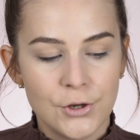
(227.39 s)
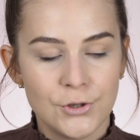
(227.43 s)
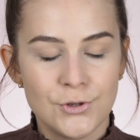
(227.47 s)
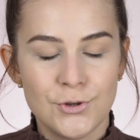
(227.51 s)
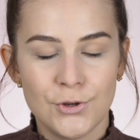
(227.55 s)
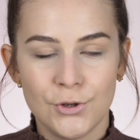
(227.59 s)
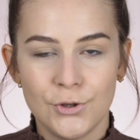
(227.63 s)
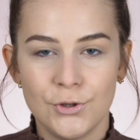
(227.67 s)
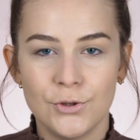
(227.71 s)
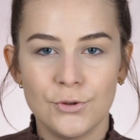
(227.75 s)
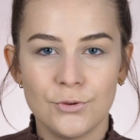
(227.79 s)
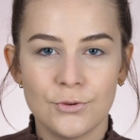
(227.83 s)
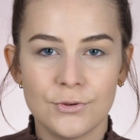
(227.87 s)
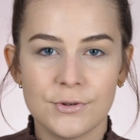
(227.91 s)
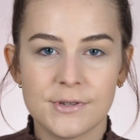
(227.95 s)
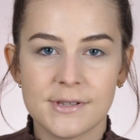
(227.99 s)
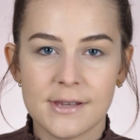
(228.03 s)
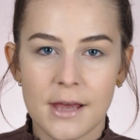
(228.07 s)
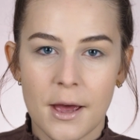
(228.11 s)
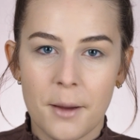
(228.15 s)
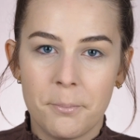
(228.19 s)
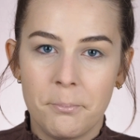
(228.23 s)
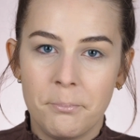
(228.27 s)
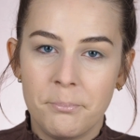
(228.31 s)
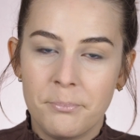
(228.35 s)
to
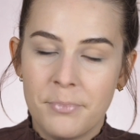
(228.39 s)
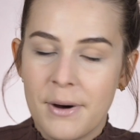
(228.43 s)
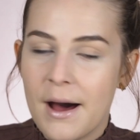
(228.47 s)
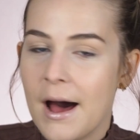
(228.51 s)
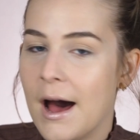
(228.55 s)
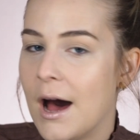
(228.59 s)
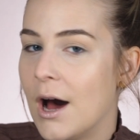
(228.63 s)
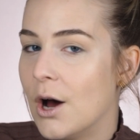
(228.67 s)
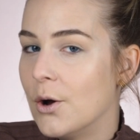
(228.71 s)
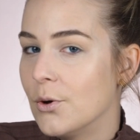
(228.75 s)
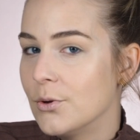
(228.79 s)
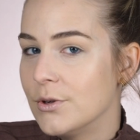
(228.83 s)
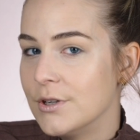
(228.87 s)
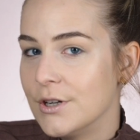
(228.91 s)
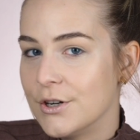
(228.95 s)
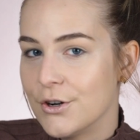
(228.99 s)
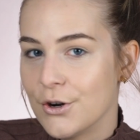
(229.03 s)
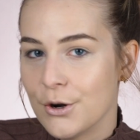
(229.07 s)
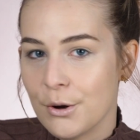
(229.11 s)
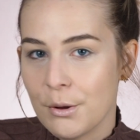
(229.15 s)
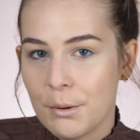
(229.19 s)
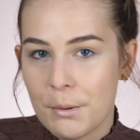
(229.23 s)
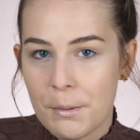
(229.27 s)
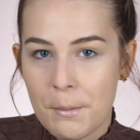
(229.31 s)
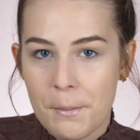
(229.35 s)
use a
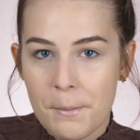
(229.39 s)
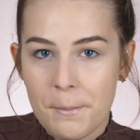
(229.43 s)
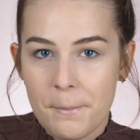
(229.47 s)
powder